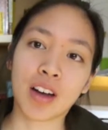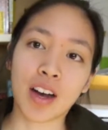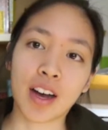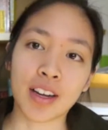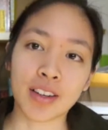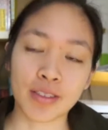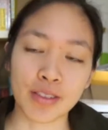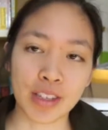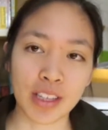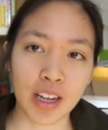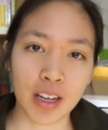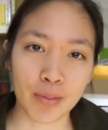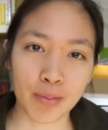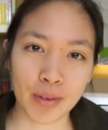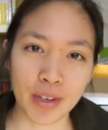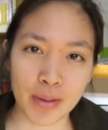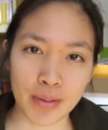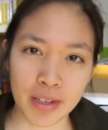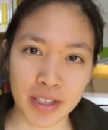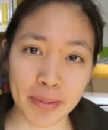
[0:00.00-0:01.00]
I don't think I'm
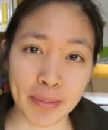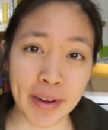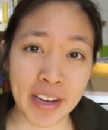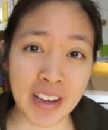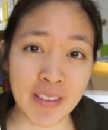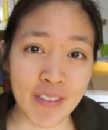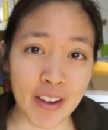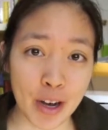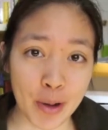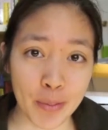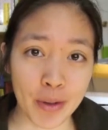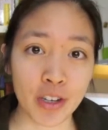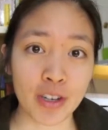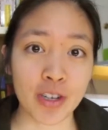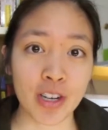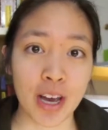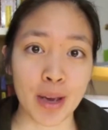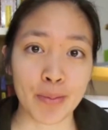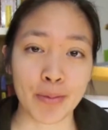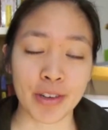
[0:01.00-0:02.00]
going to be spending very much
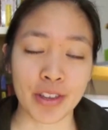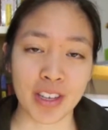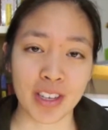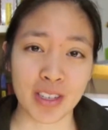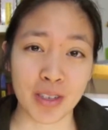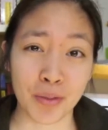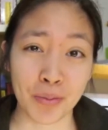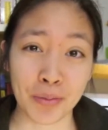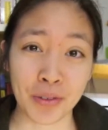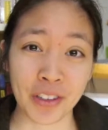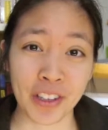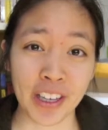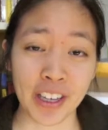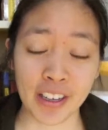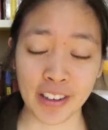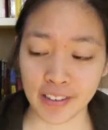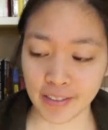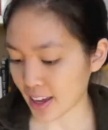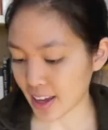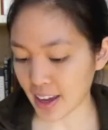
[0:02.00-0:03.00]
time with this, hopefully.
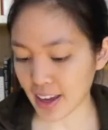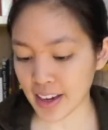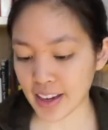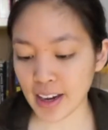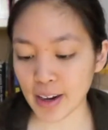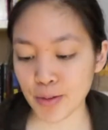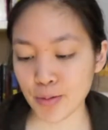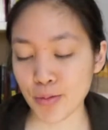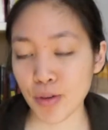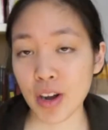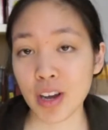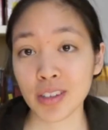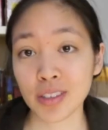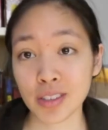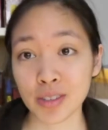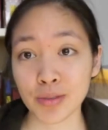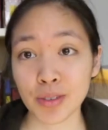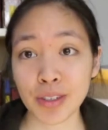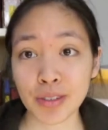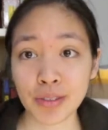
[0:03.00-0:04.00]
And I
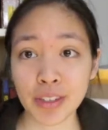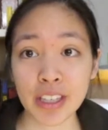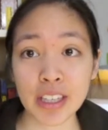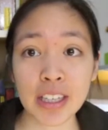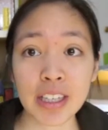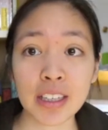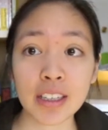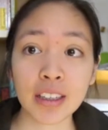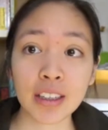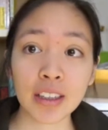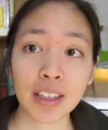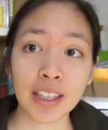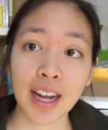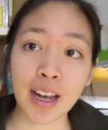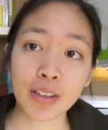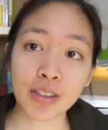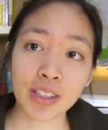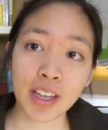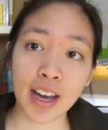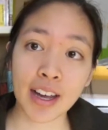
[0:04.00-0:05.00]
was rereading The
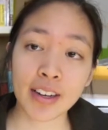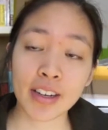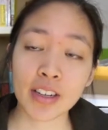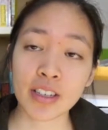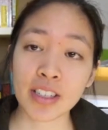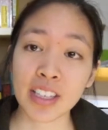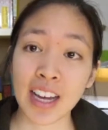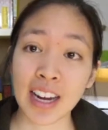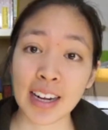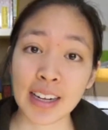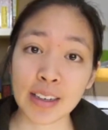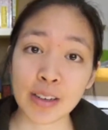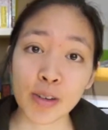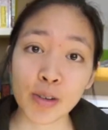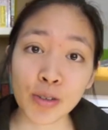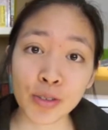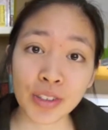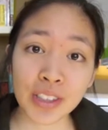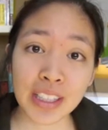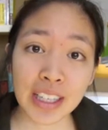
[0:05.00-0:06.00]
Outsiders, and I
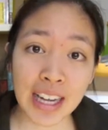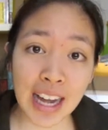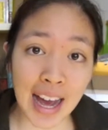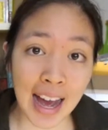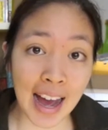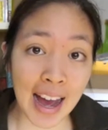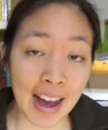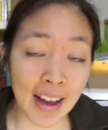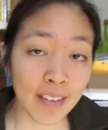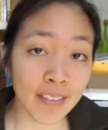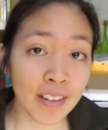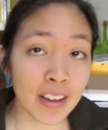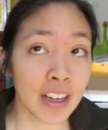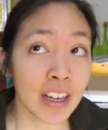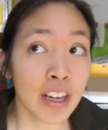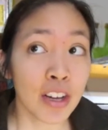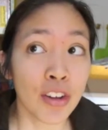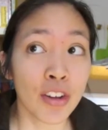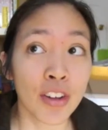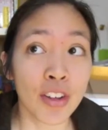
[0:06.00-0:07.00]
only have
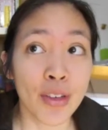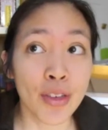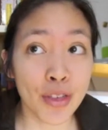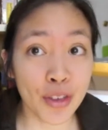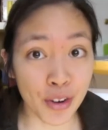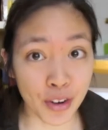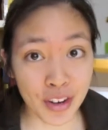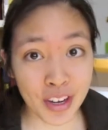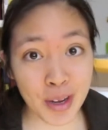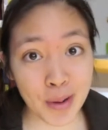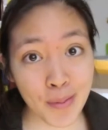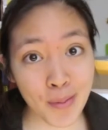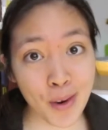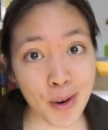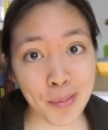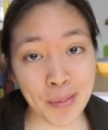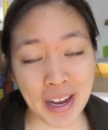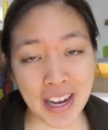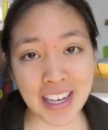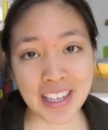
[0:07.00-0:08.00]
30 more
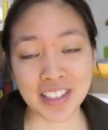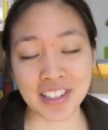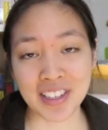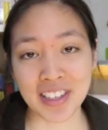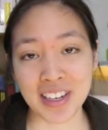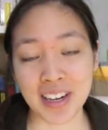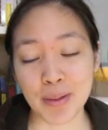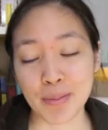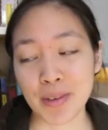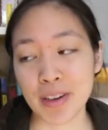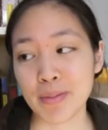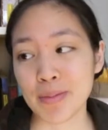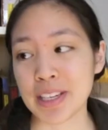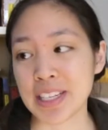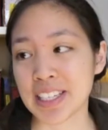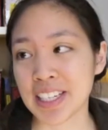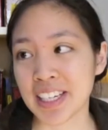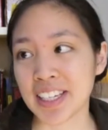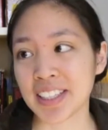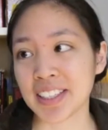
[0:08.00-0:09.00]
pages and I'm going to be
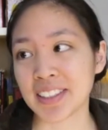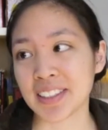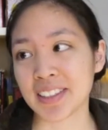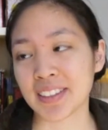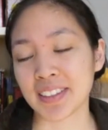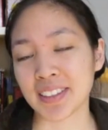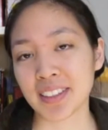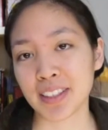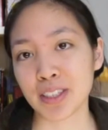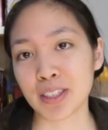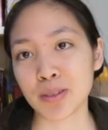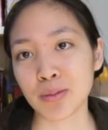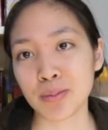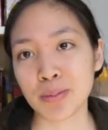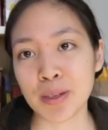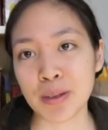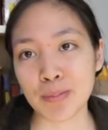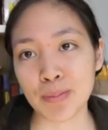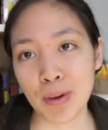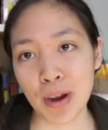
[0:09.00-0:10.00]
done, so this will
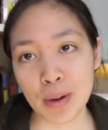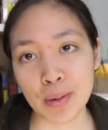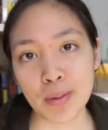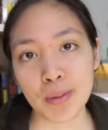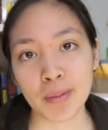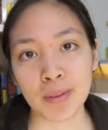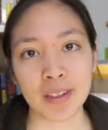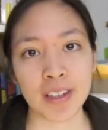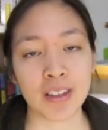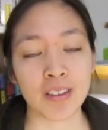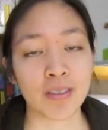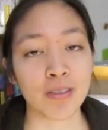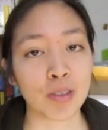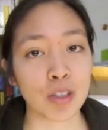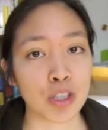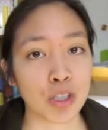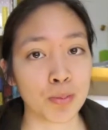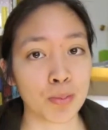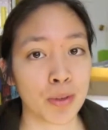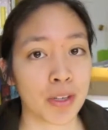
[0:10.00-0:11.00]
be probably the
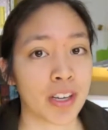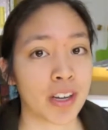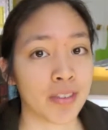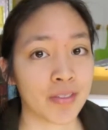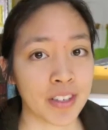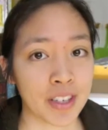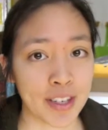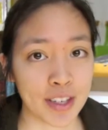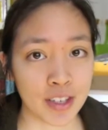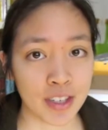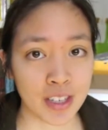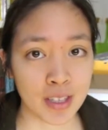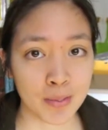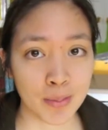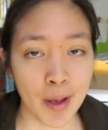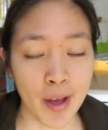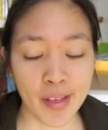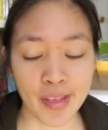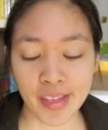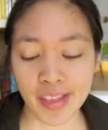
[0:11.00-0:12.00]
first book I'll finish this
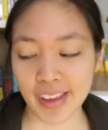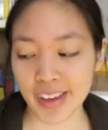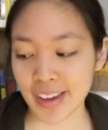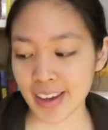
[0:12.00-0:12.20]
month.